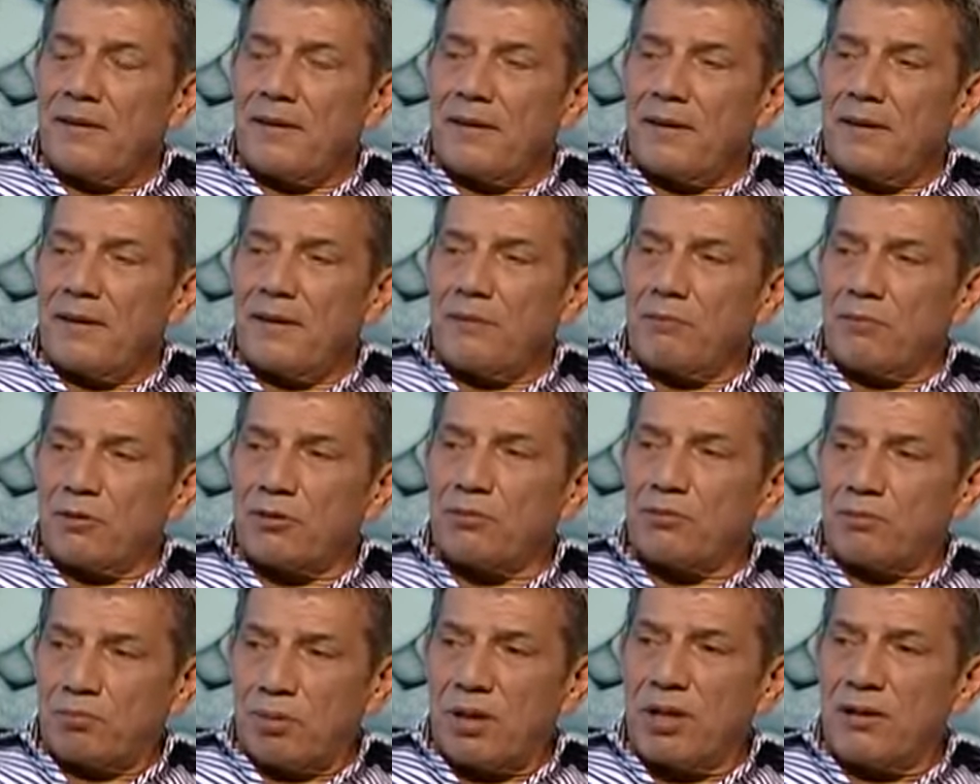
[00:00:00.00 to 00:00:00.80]
It
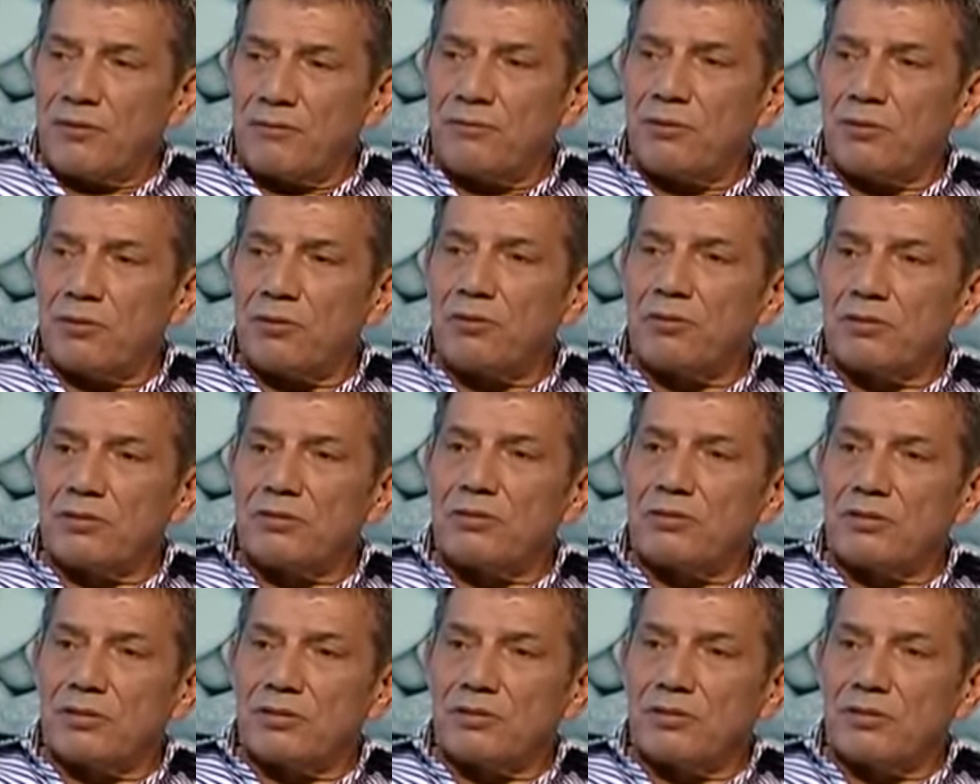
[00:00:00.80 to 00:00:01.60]
was painful.
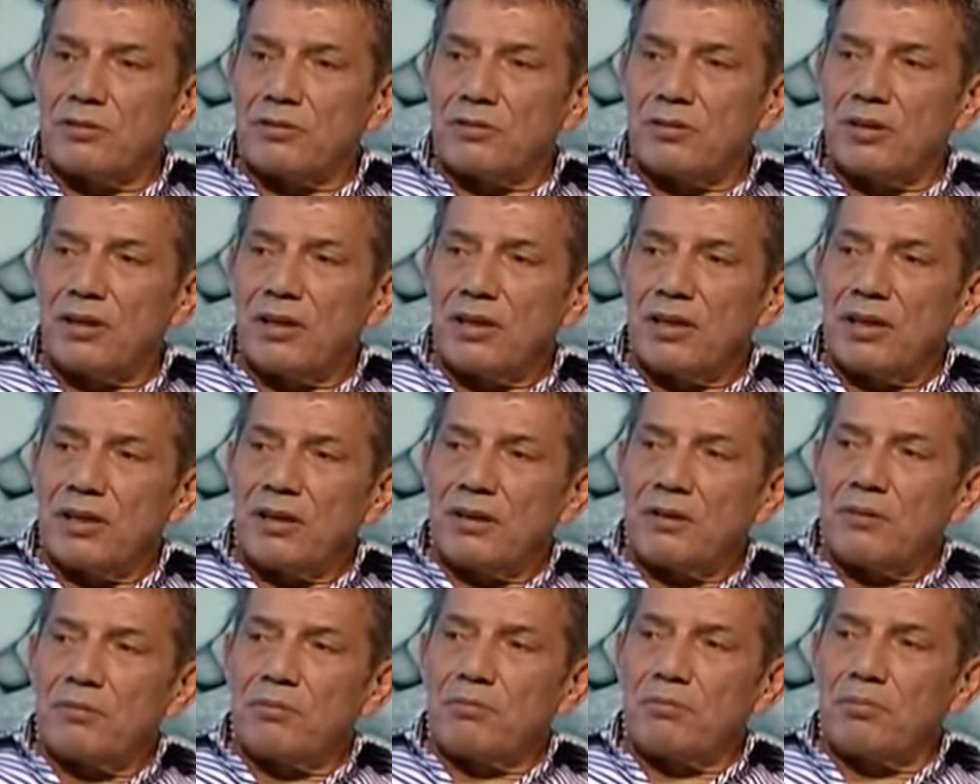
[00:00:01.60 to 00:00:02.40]

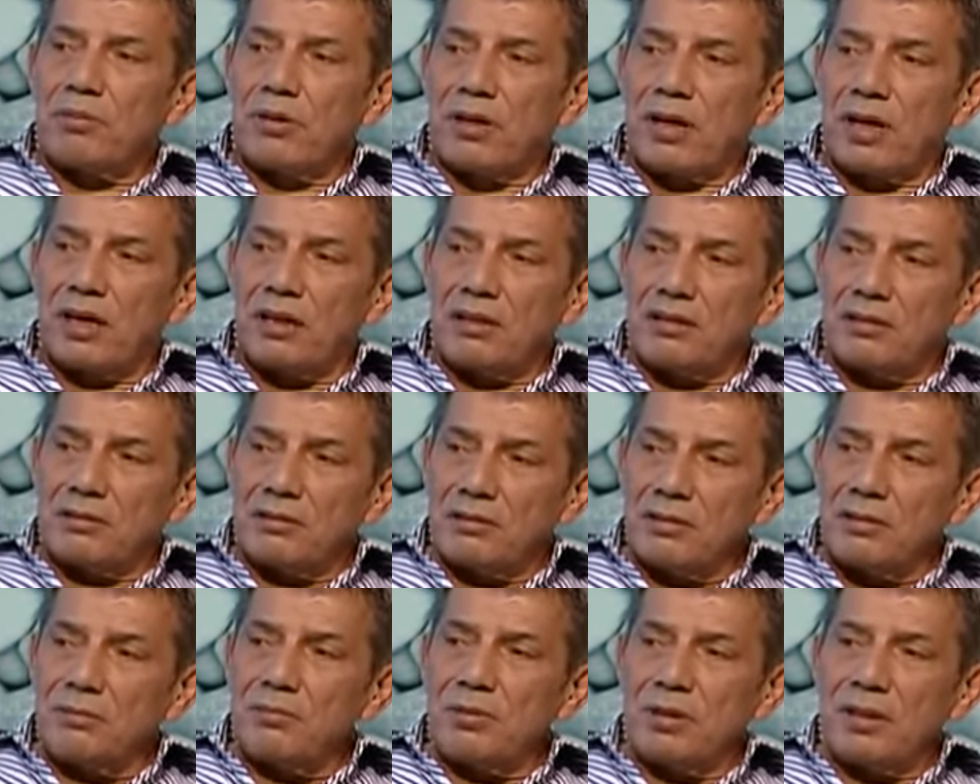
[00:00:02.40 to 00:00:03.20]
Mm. But I
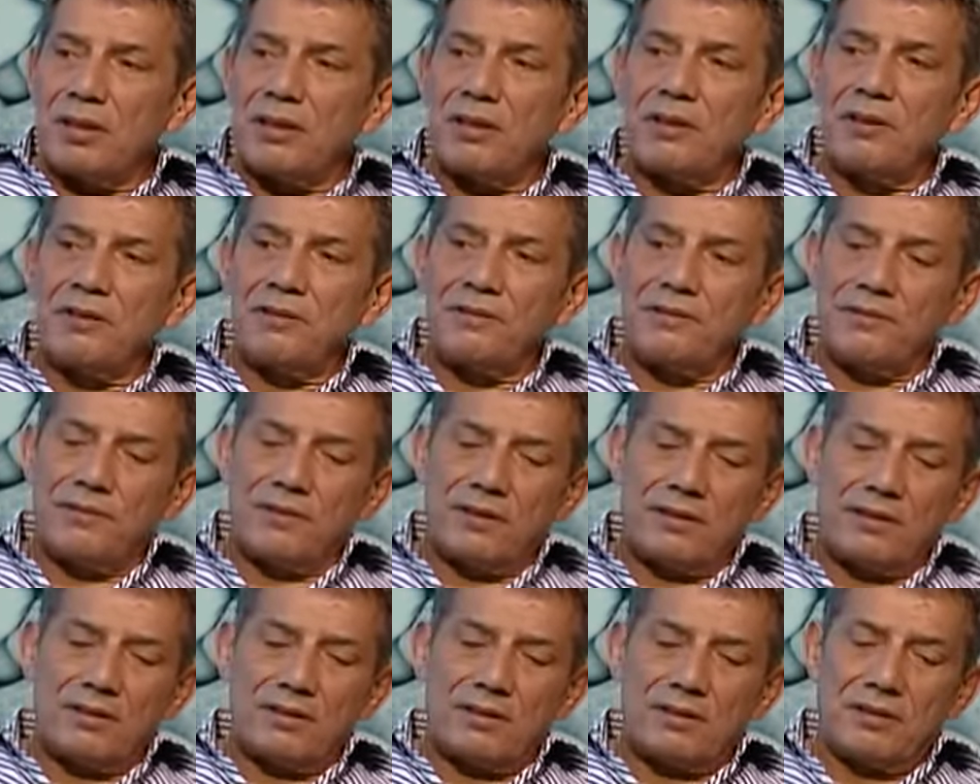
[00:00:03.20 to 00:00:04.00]
do believe
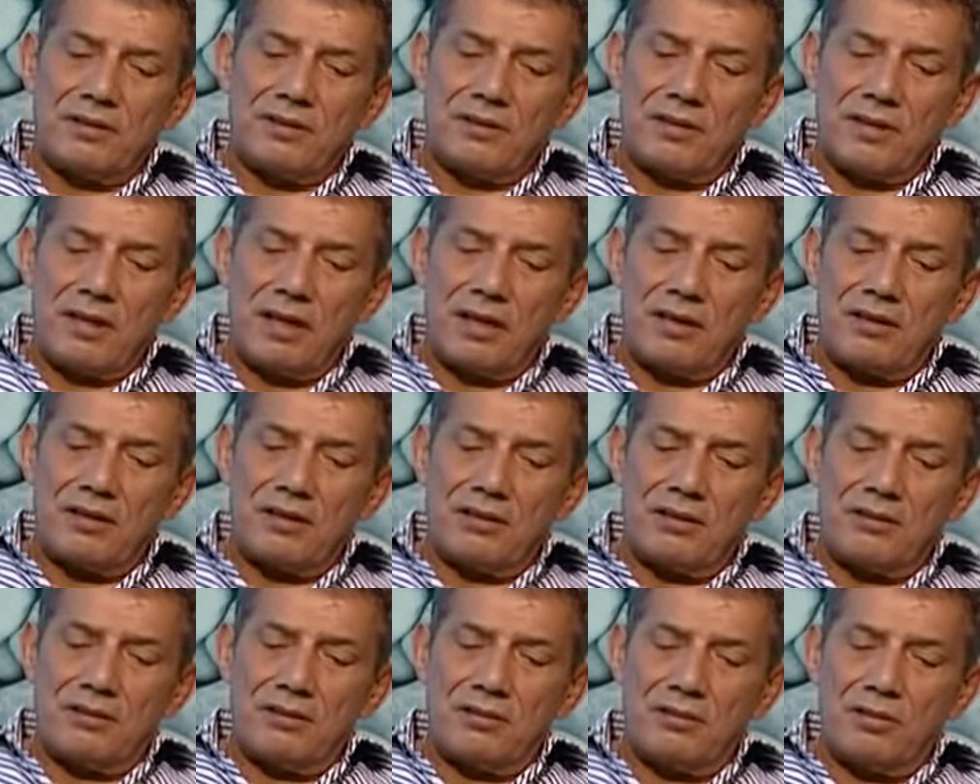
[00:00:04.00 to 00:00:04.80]

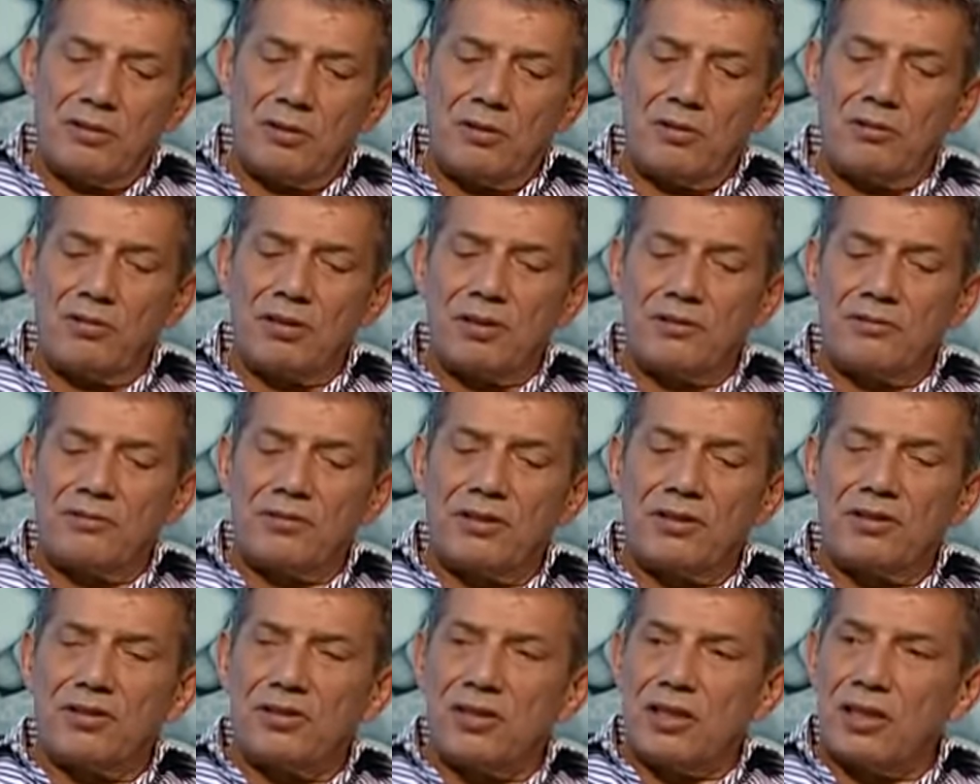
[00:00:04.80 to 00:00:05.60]
that not only
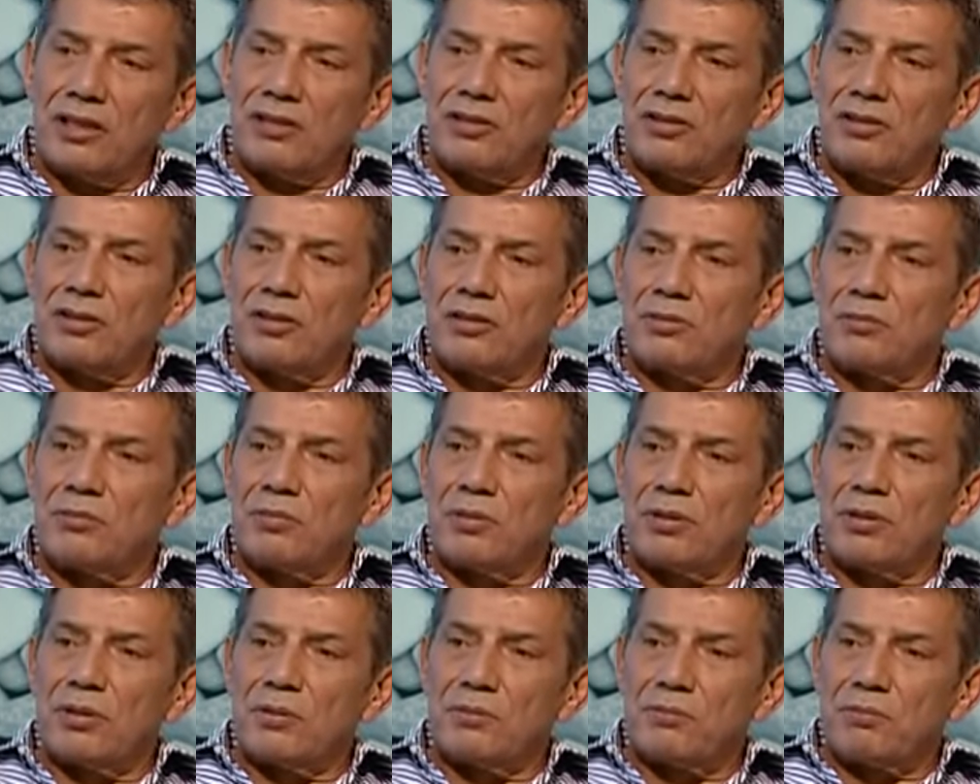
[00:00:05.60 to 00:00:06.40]
rejection
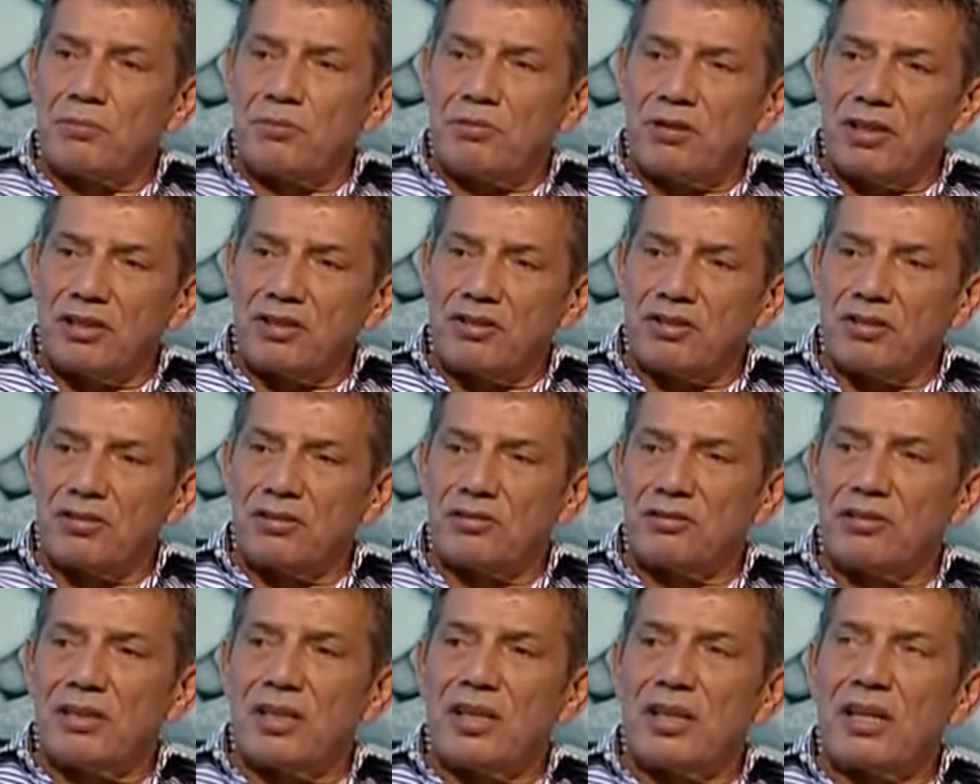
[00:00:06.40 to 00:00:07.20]
but
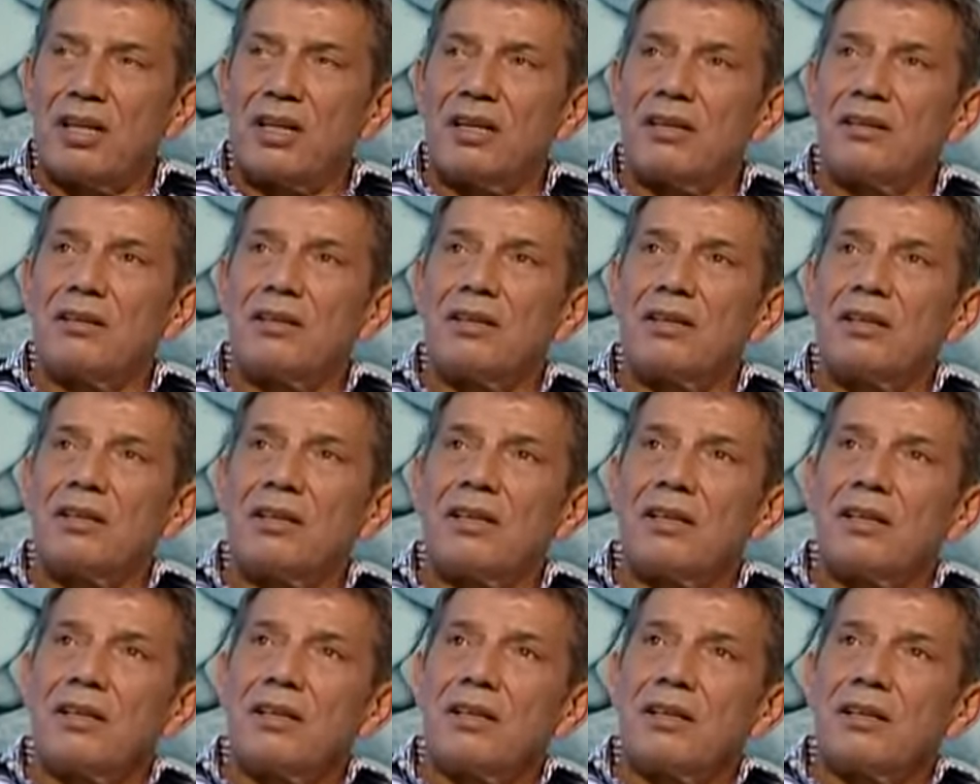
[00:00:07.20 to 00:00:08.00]
depression and
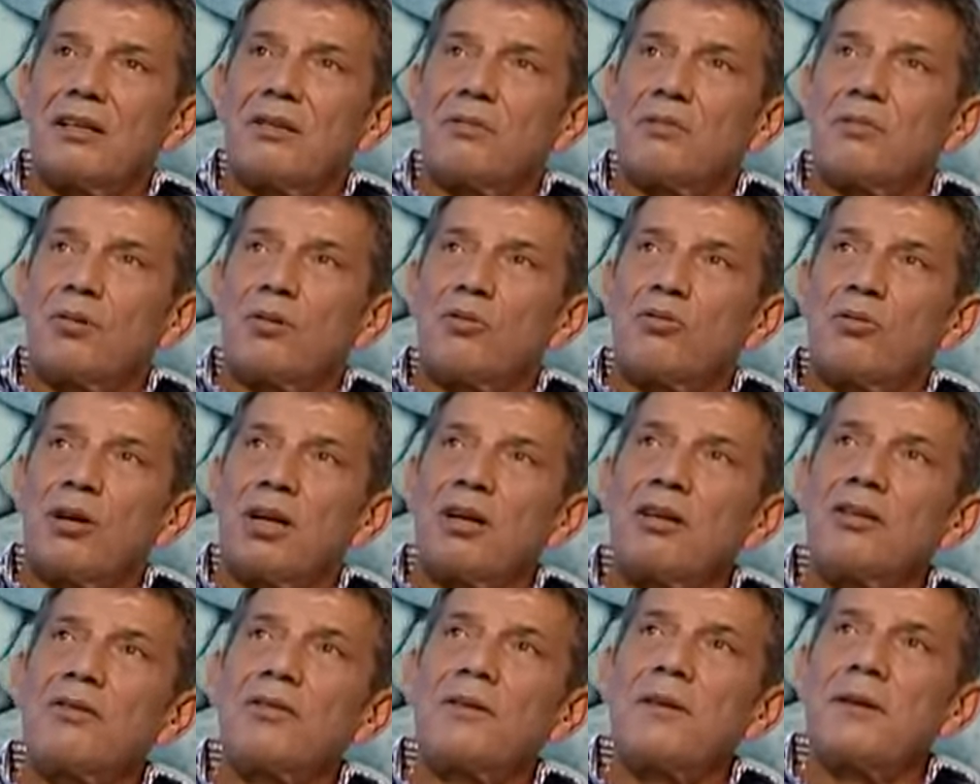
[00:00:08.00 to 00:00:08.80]
but
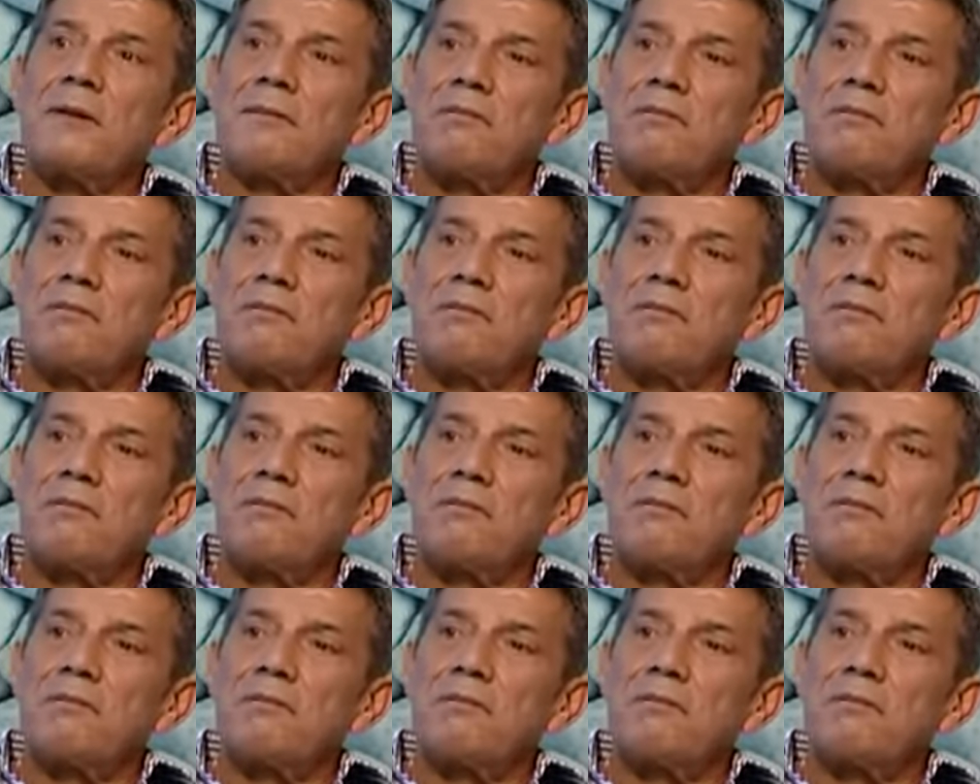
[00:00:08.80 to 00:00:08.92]
one of the